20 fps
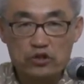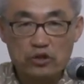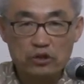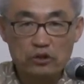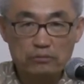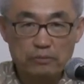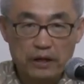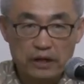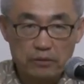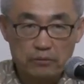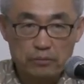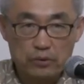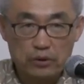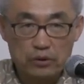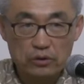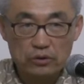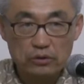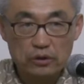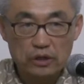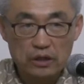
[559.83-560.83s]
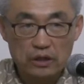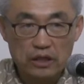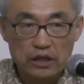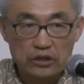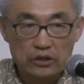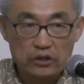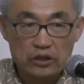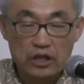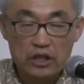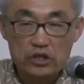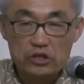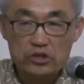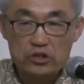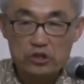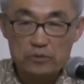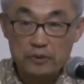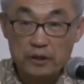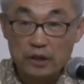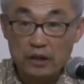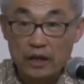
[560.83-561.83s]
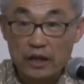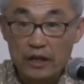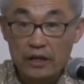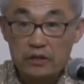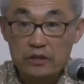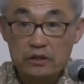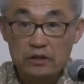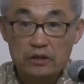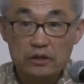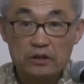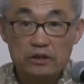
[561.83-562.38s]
John Piper, Let the Nations Be Glad.